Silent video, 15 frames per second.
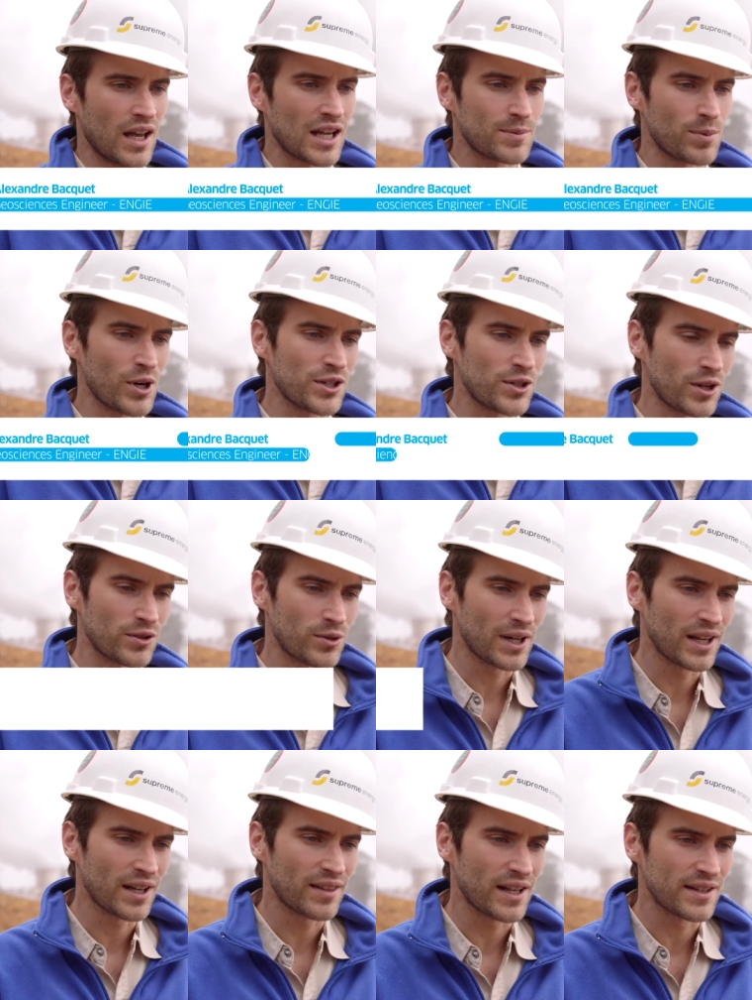Exploration
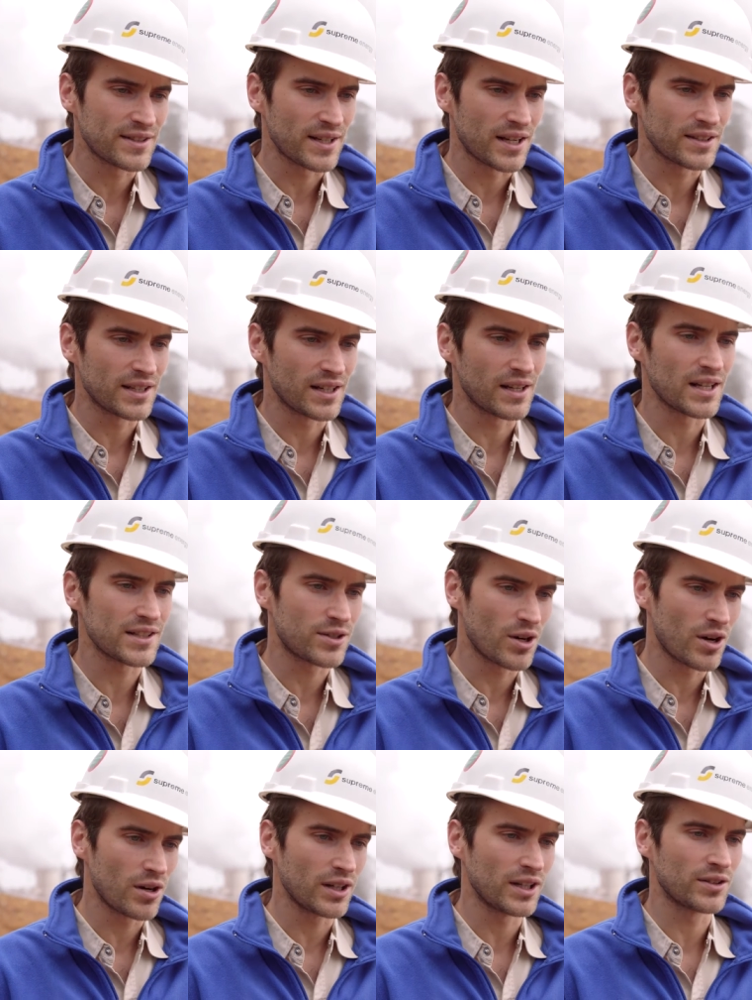drilling then started last
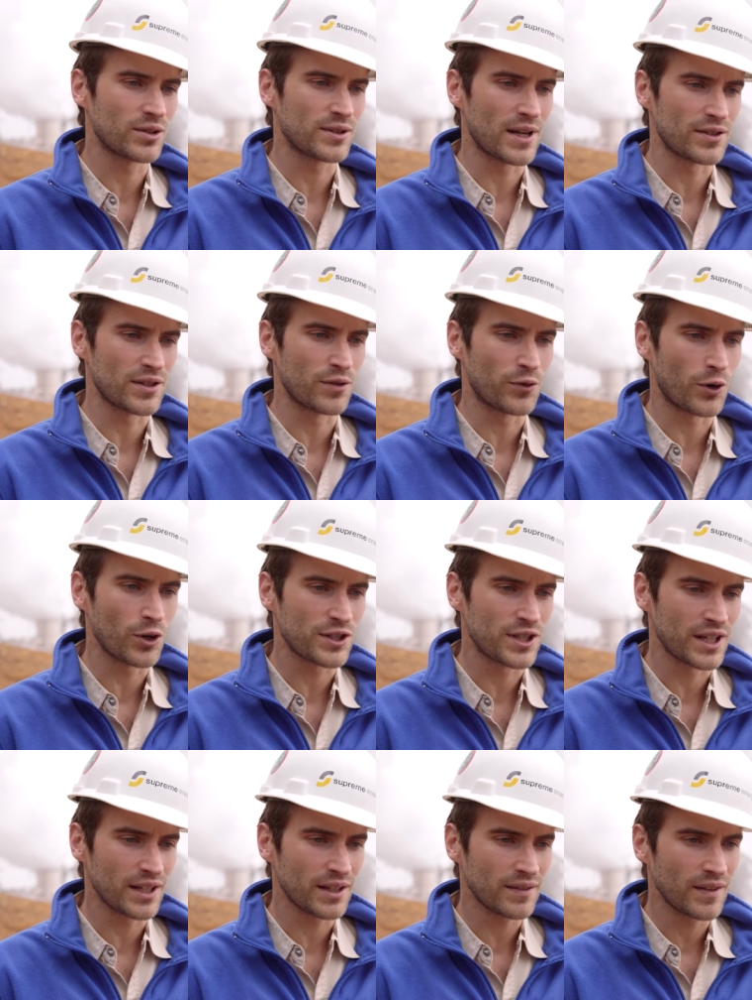year in two thousand
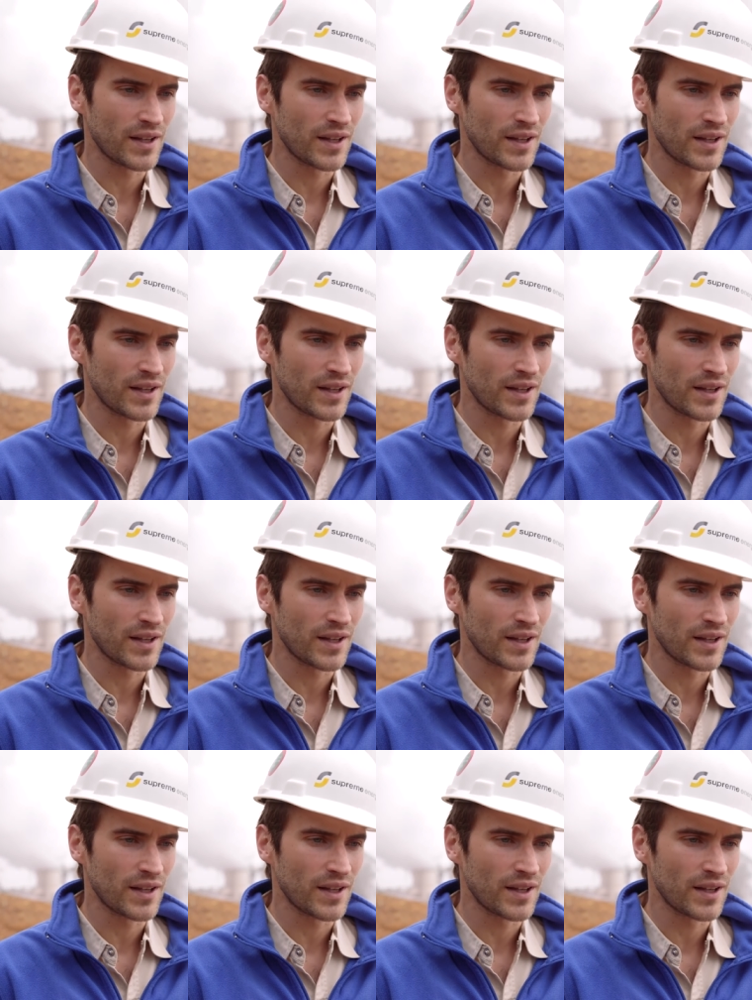fourteen,